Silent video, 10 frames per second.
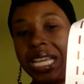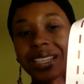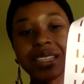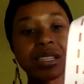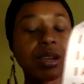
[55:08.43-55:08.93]

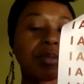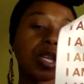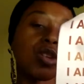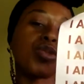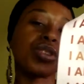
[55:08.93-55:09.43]
This is something
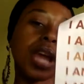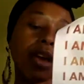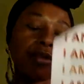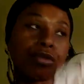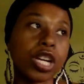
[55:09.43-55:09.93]
you should
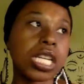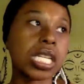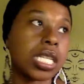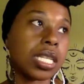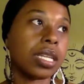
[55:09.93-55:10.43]
have
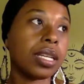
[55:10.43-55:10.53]
written